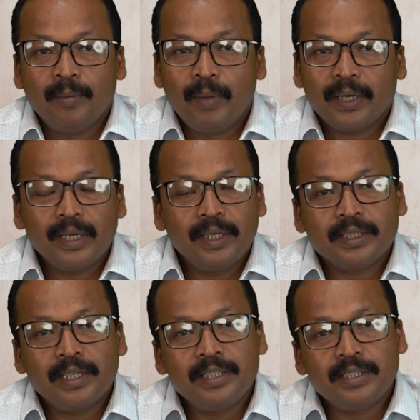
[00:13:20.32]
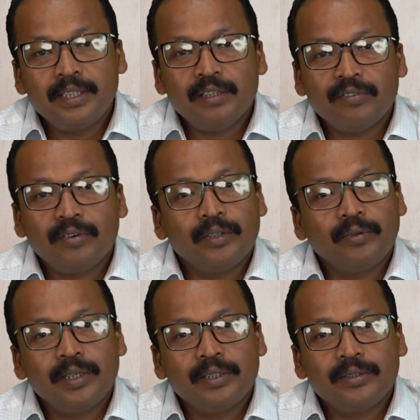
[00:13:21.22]
making it easier for
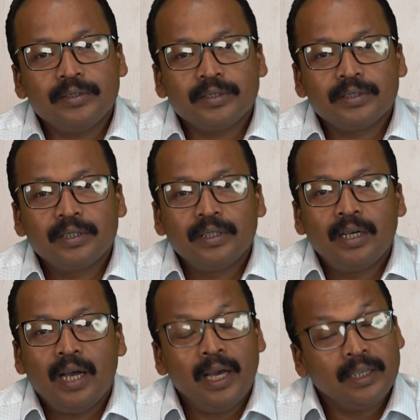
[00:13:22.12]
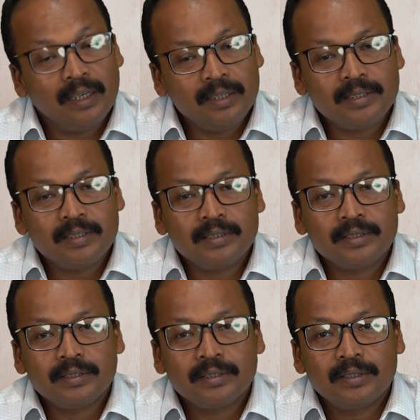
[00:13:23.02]
educators and
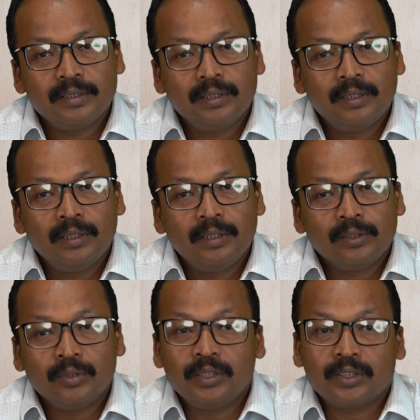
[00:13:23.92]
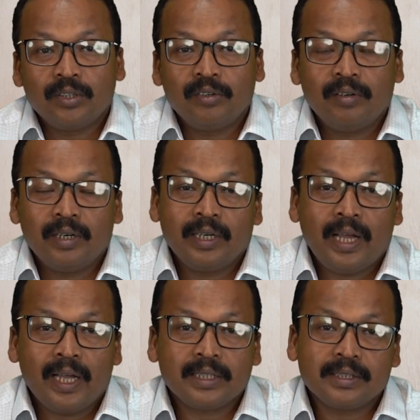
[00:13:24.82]
learners to discover and
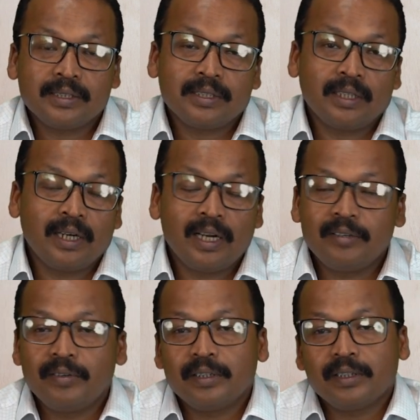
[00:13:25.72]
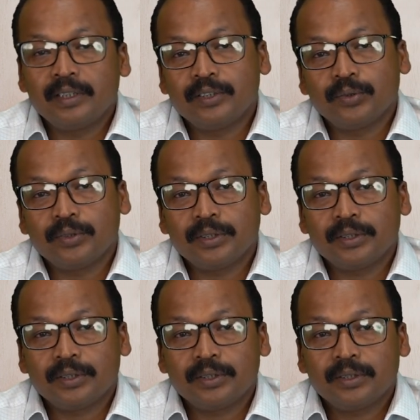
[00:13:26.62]
access relevant
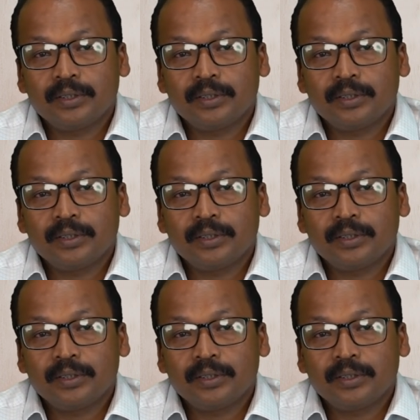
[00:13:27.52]
resources.